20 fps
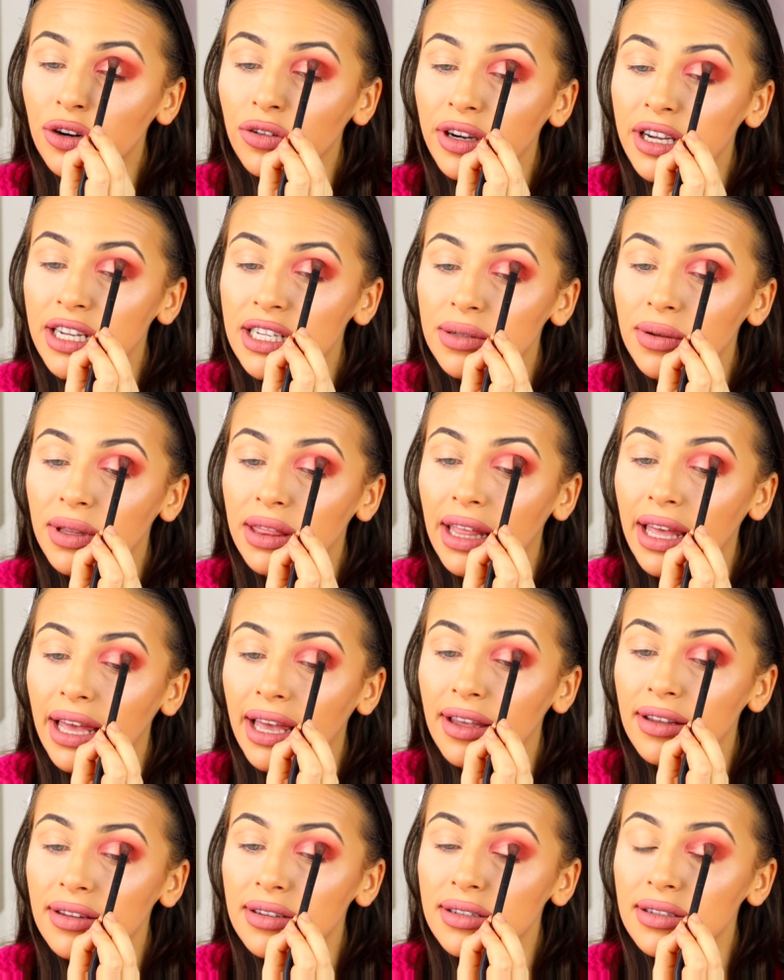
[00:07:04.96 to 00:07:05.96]
your crease with
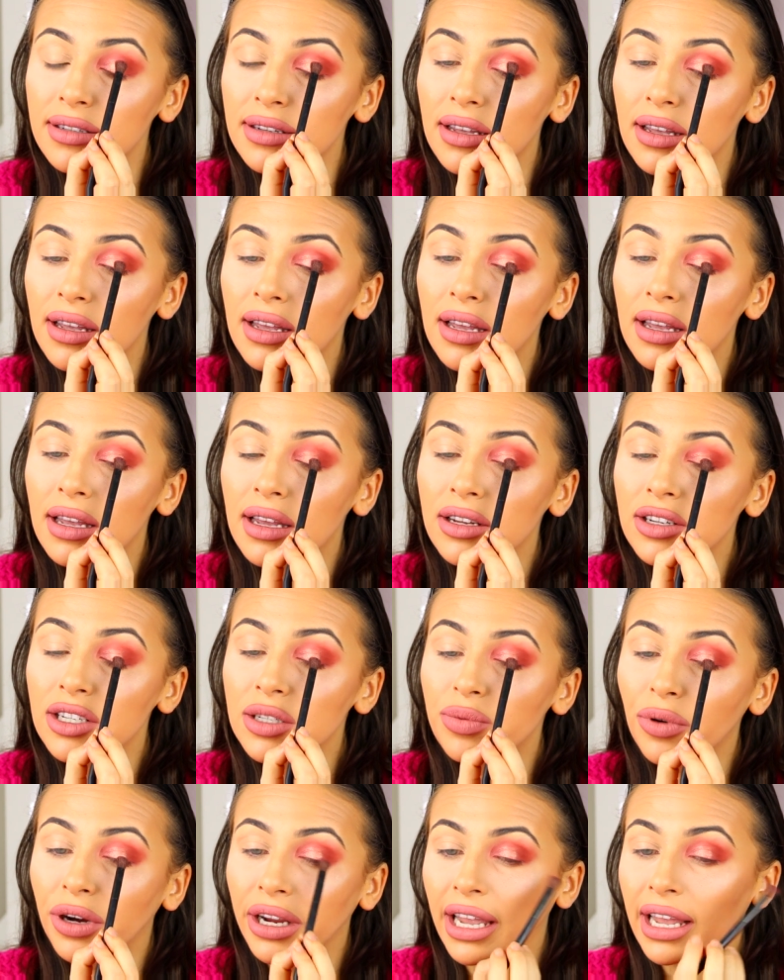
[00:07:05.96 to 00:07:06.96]
this.
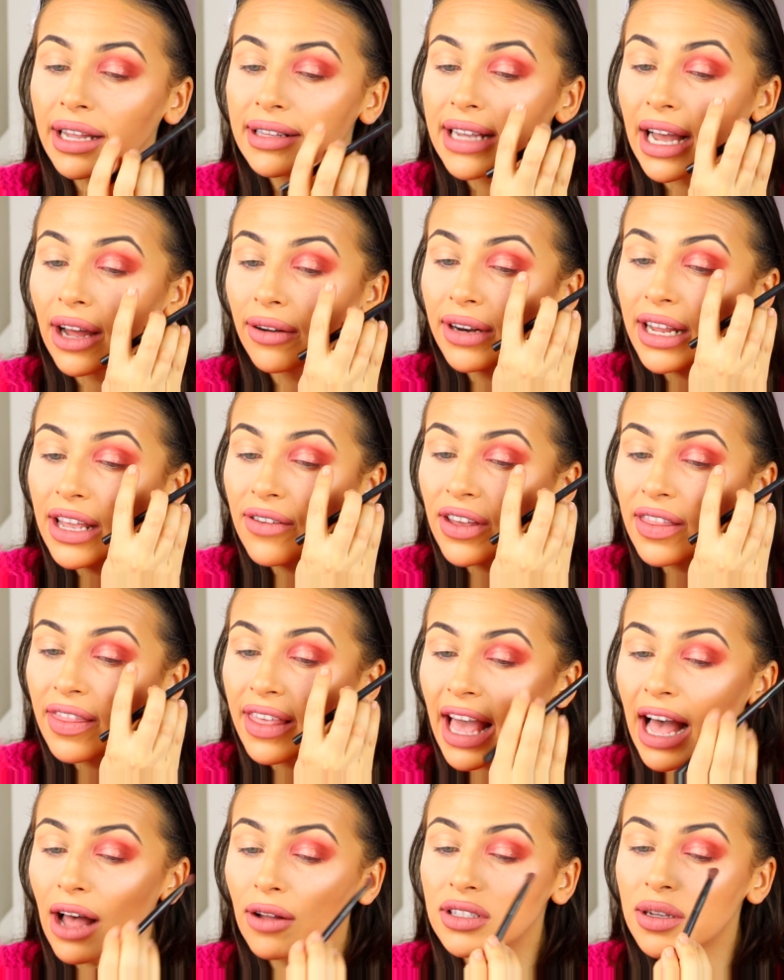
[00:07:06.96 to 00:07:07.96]
Just bring it down, leaving
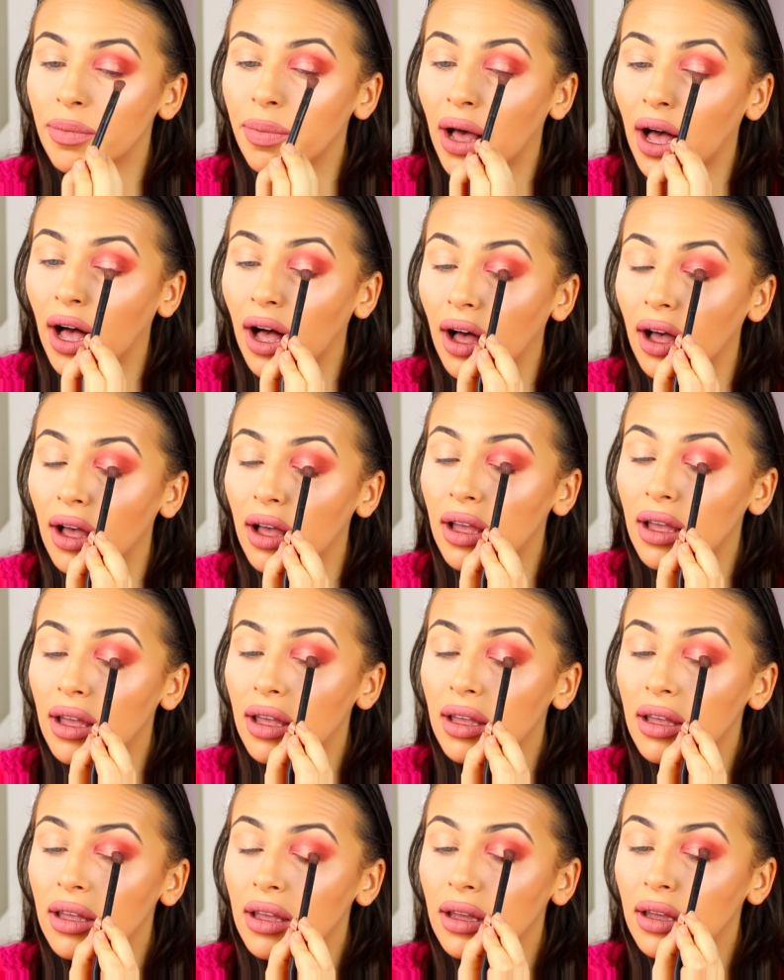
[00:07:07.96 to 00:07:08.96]
the outer part
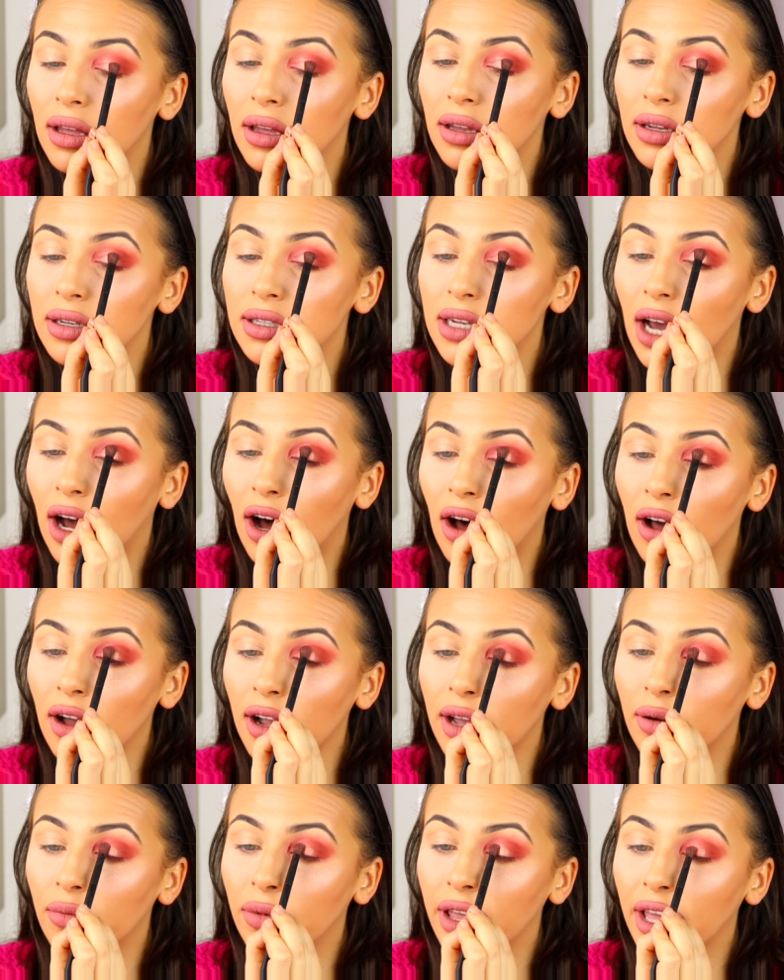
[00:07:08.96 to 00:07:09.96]

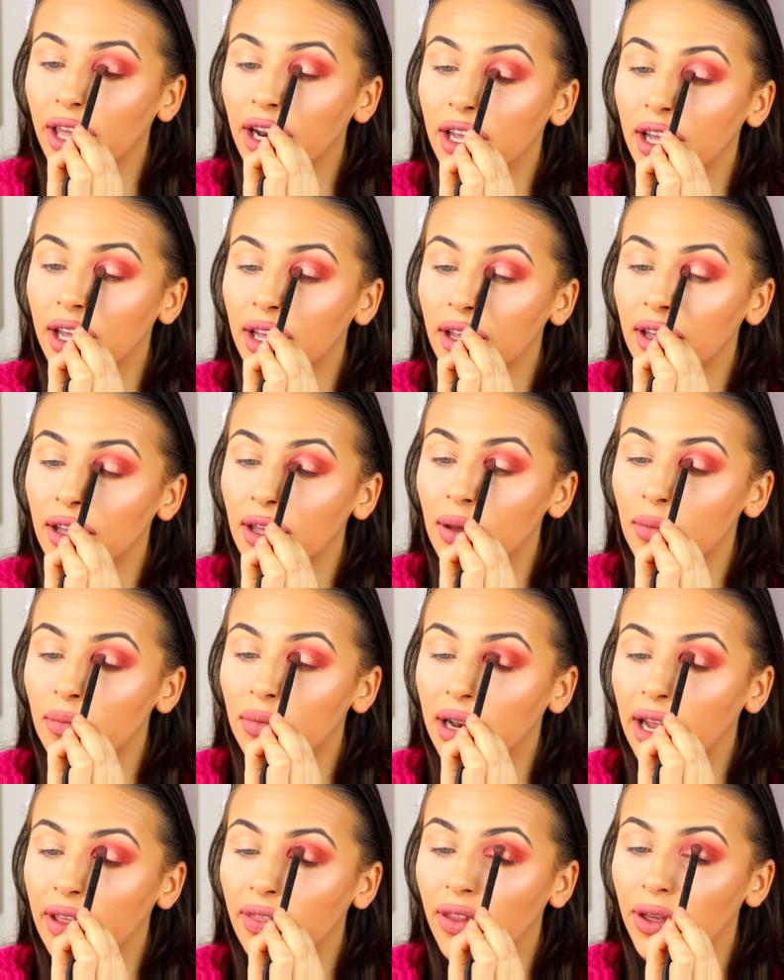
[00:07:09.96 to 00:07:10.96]
dark, and we're gonna
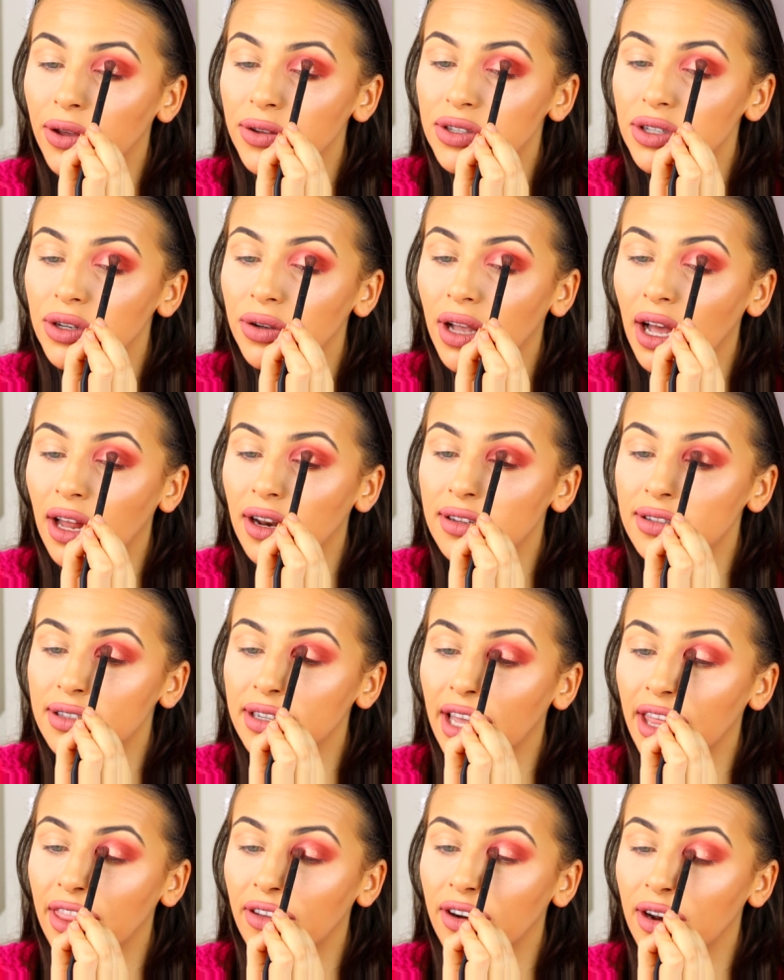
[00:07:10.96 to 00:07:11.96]
blend those two colours
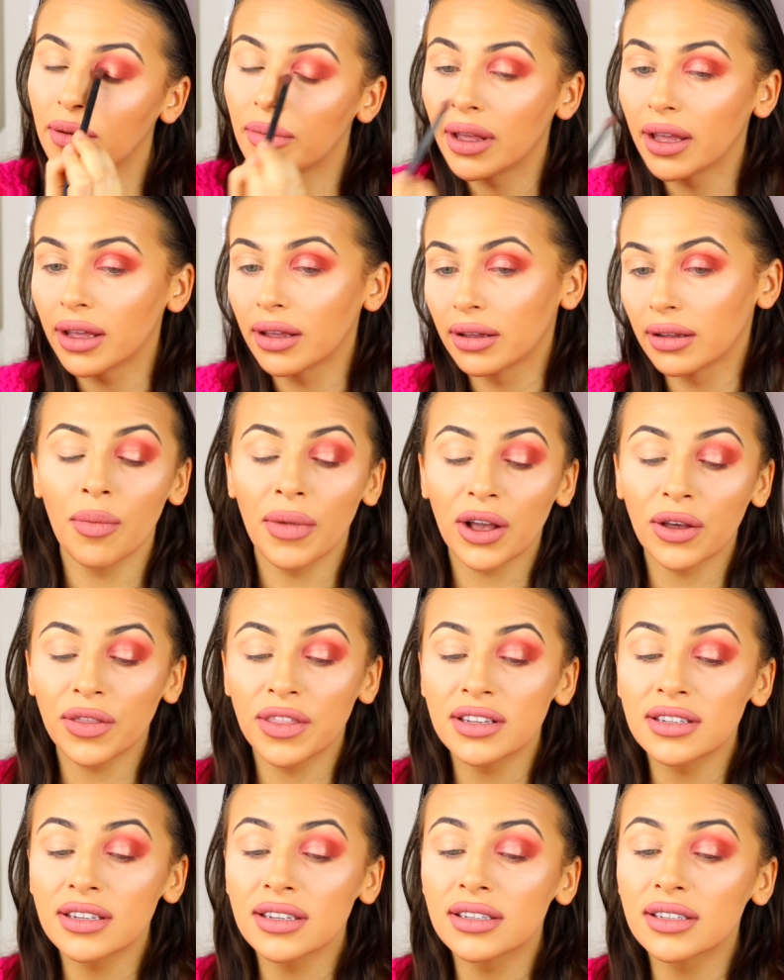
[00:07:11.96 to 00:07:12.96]
together in a bit. Oh my God,
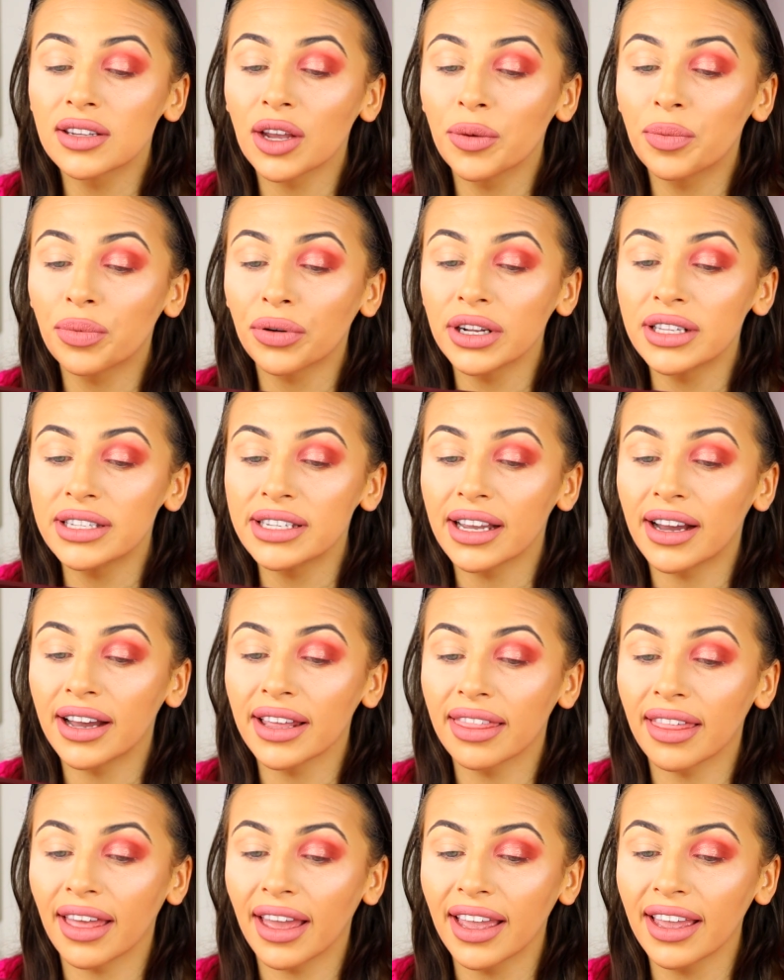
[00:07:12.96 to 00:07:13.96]
this is so pretty, I
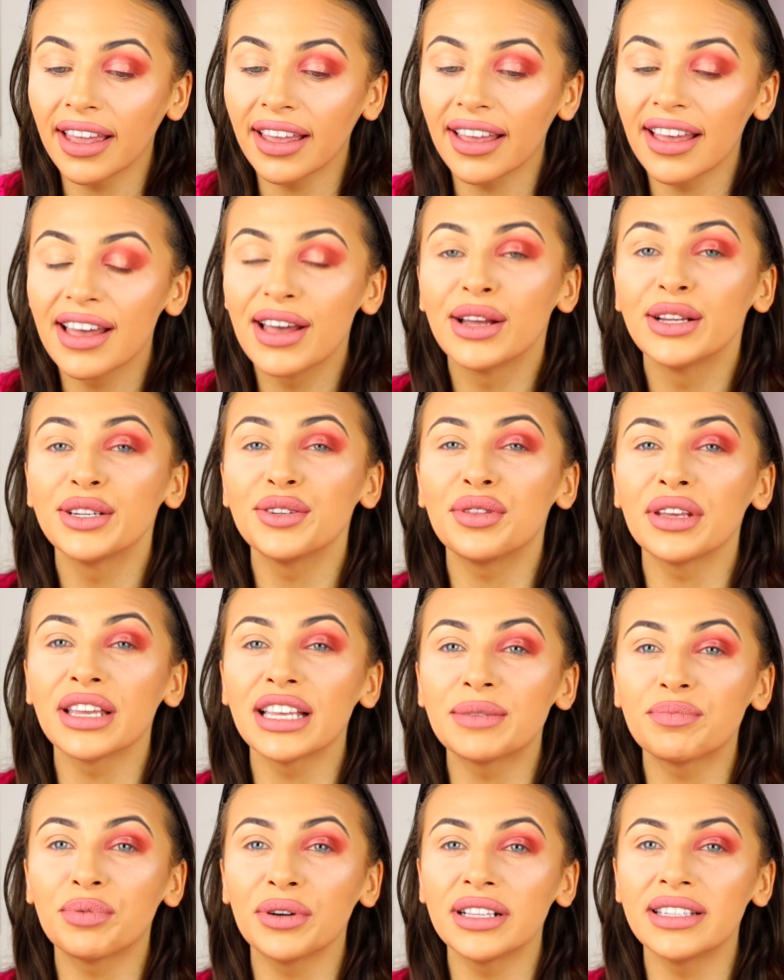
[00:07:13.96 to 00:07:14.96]
think. Do you think
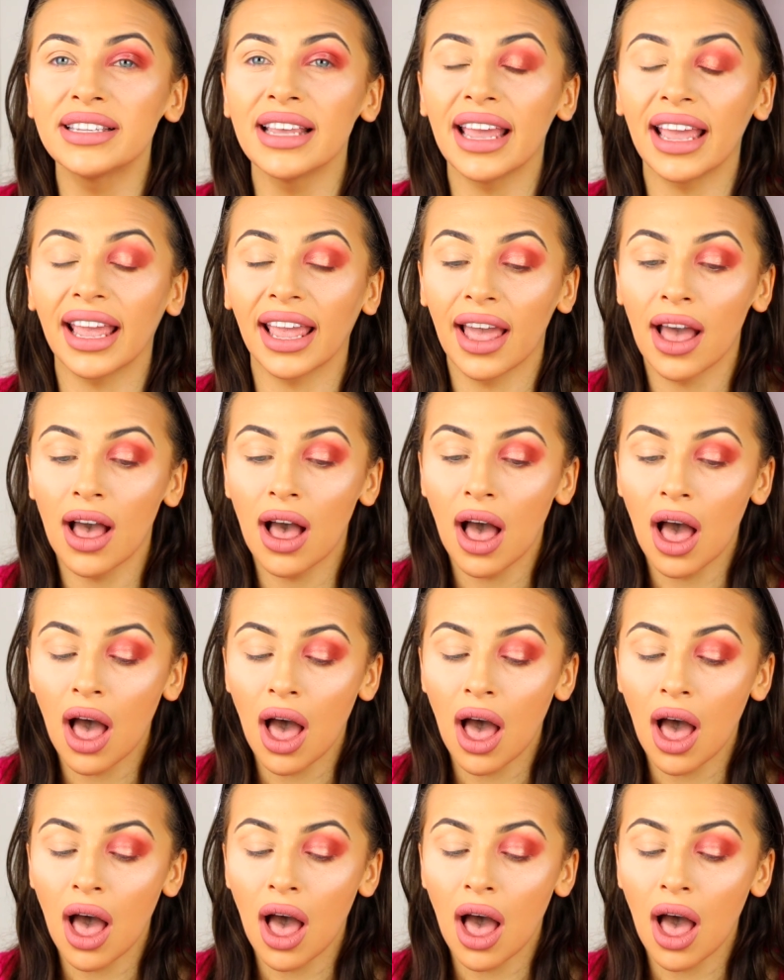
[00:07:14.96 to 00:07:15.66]
it's pretty?